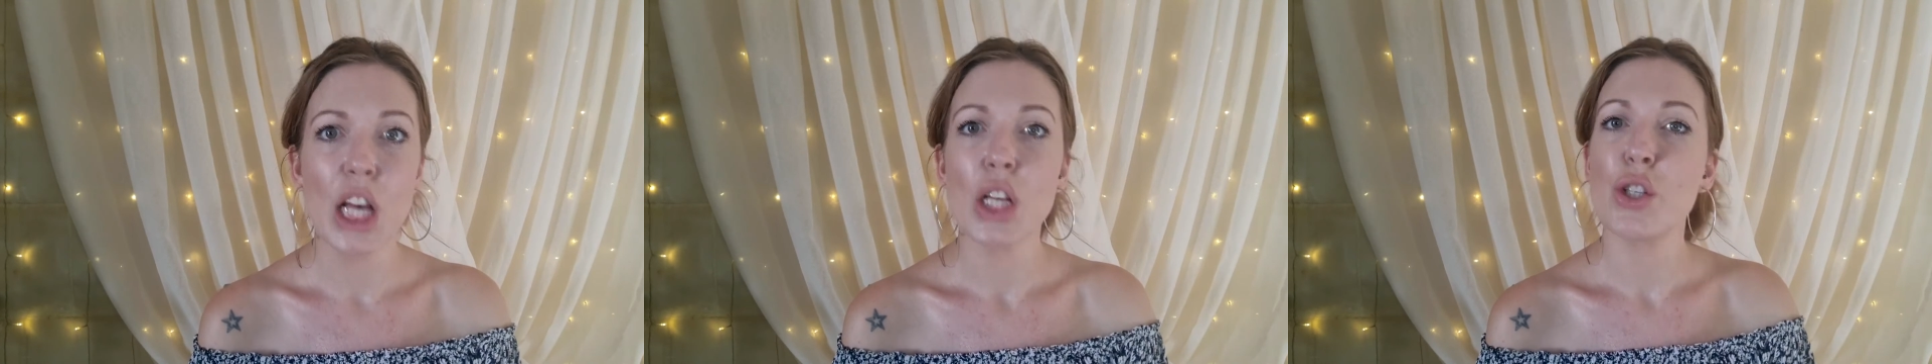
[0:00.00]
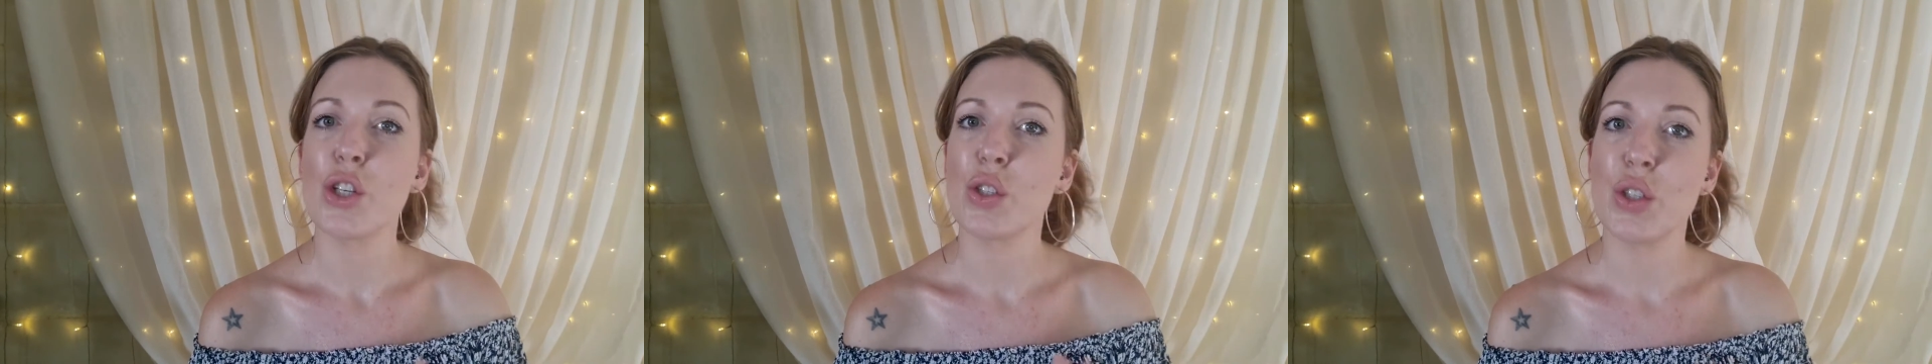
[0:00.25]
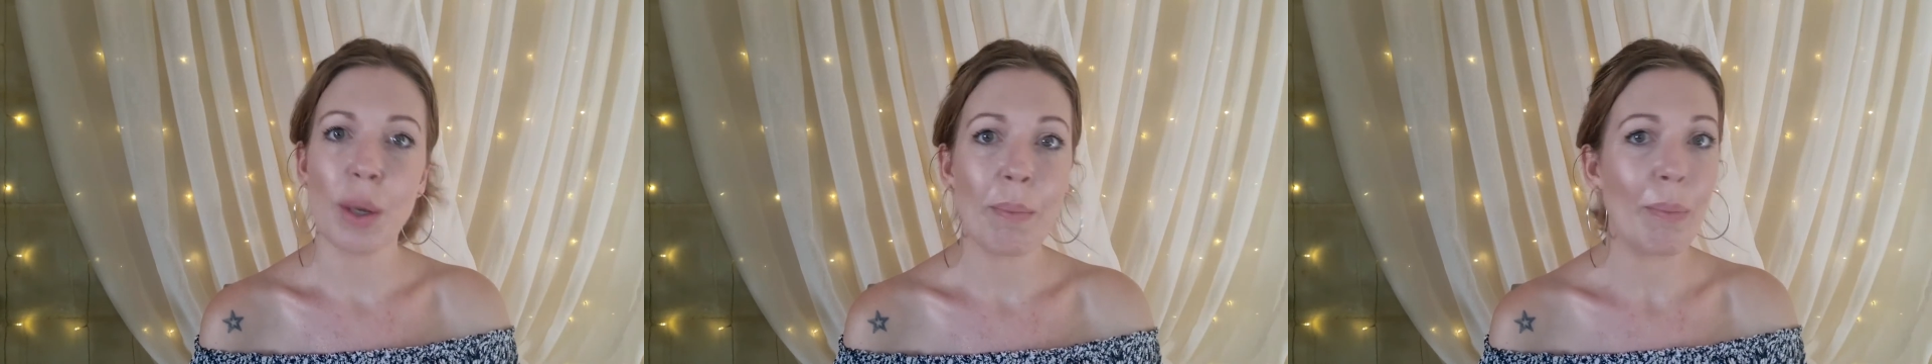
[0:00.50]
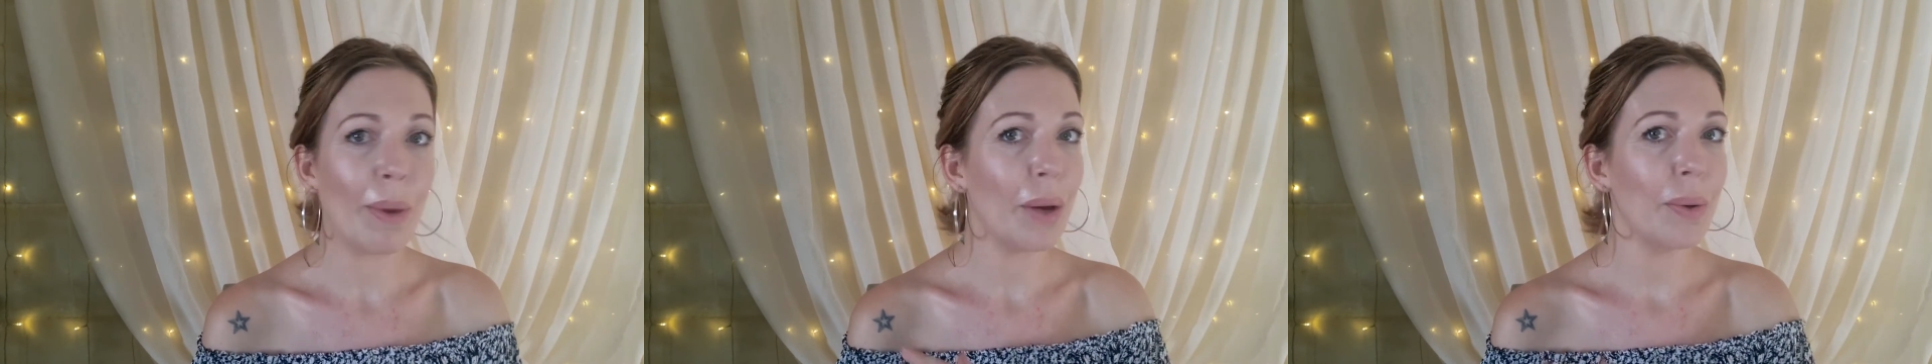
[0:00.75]
just
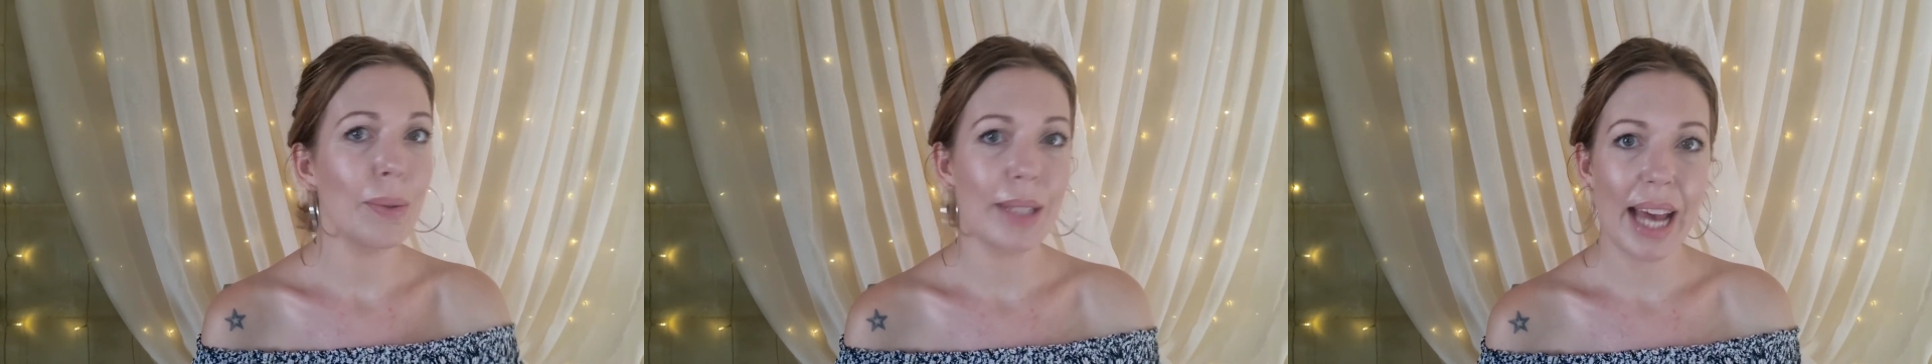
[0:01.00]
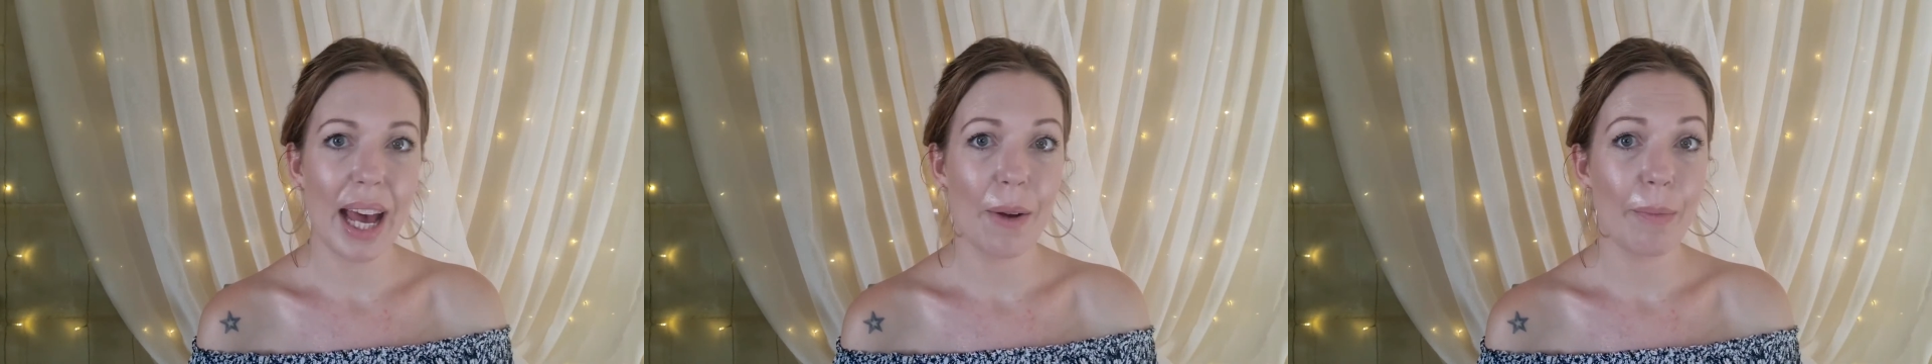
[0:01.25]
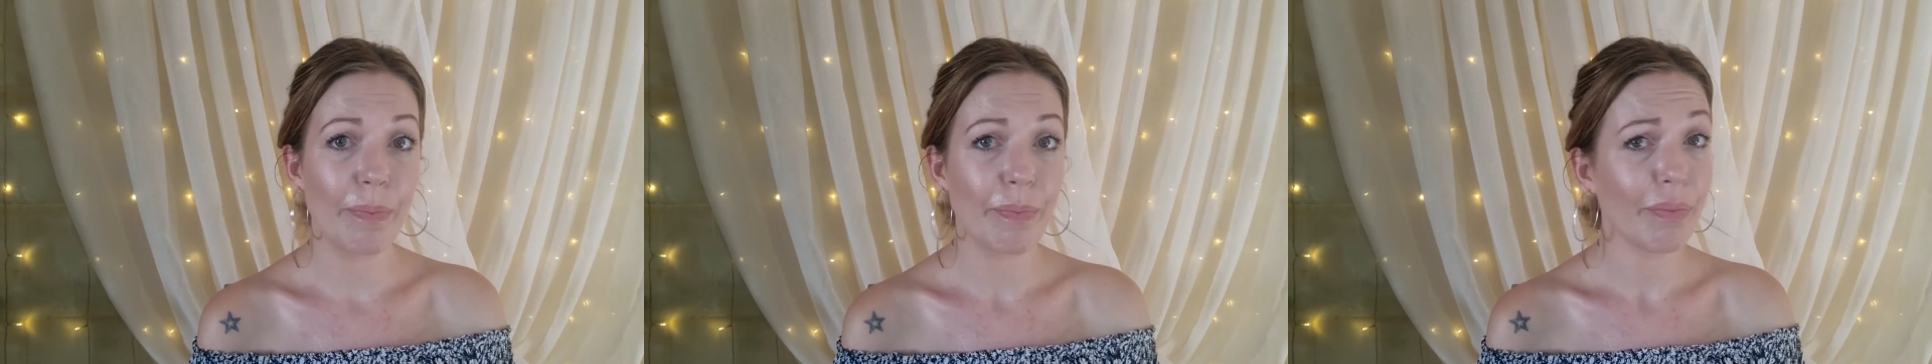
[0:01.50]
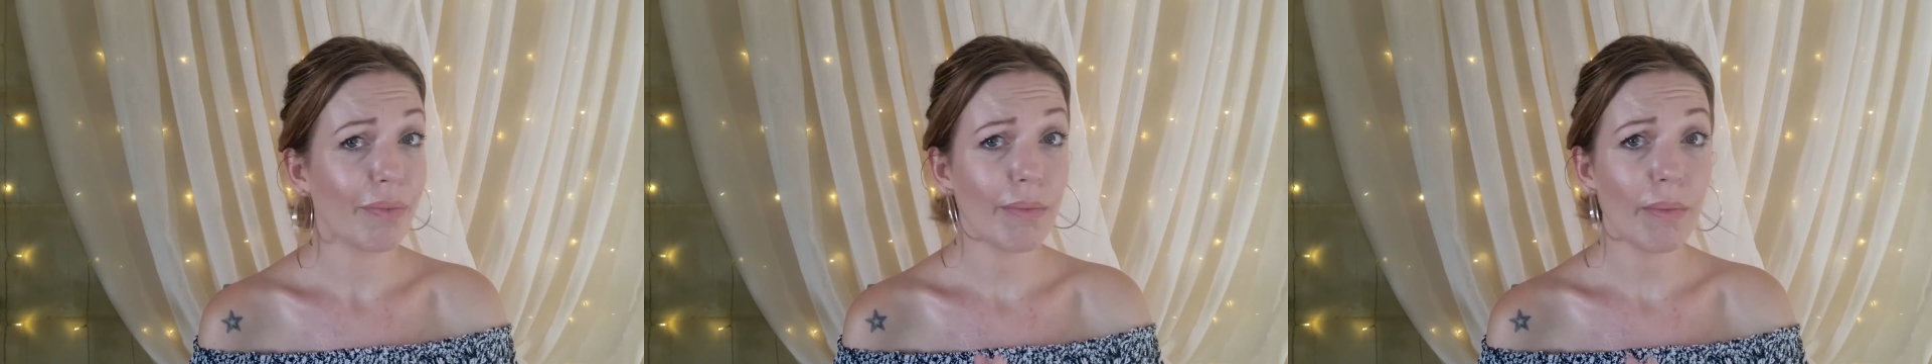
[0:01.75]
dump it all down
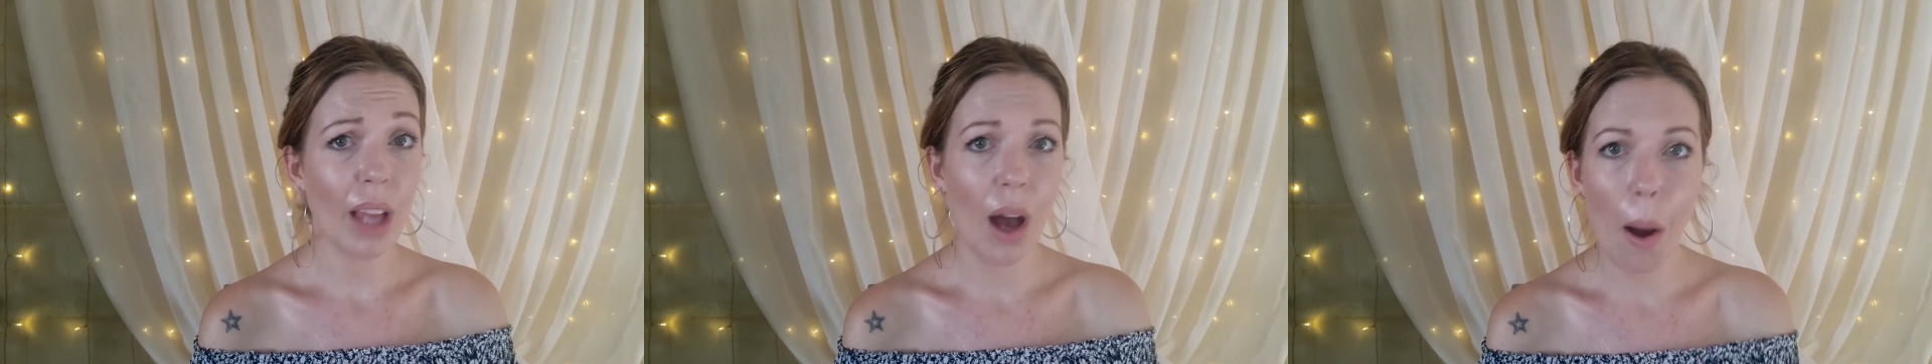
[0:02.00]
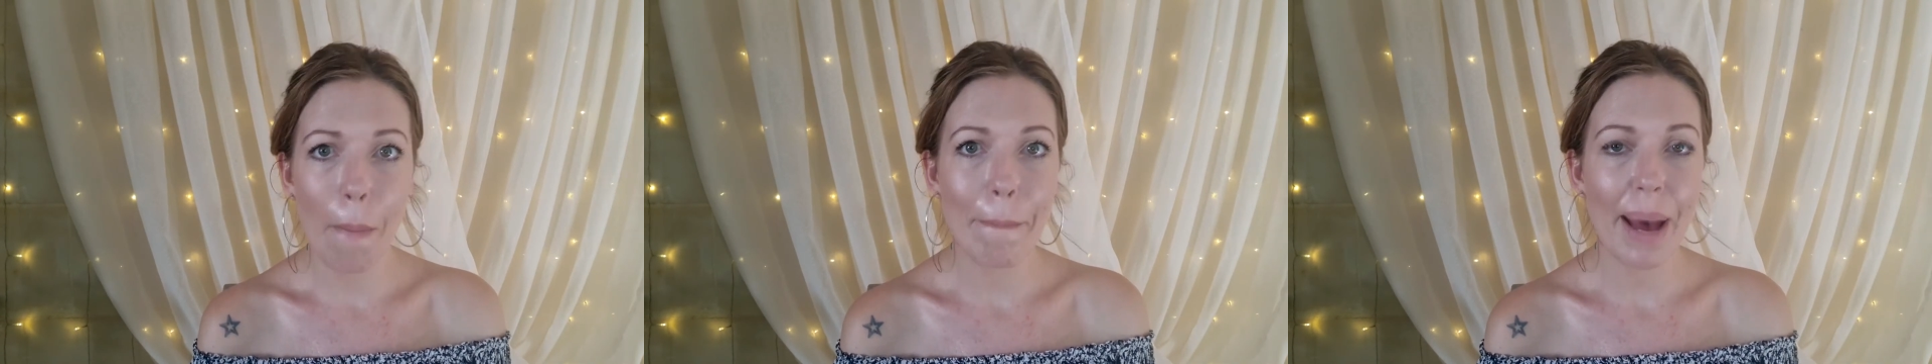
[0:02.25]
on